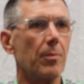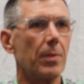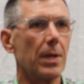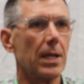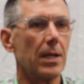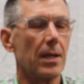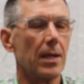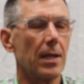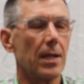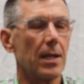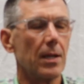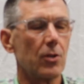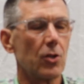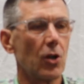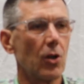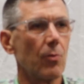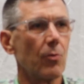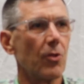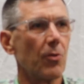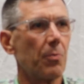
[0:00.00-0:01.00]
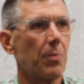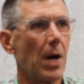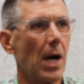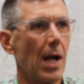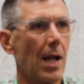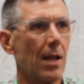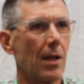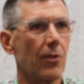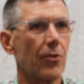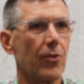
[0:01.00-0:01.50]
But in terms of
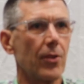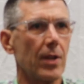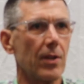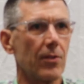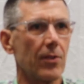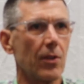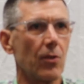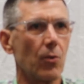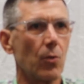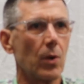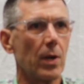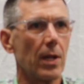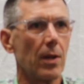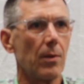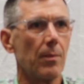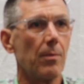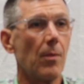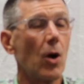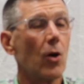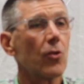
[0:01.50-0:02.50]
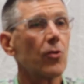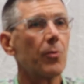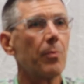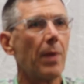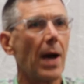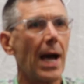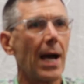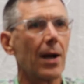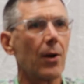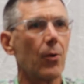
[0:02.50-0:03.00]
policies, it's one of the most
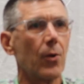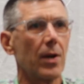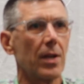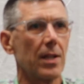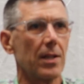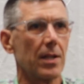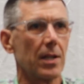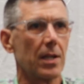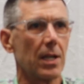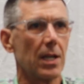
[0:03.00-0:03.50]
backward in the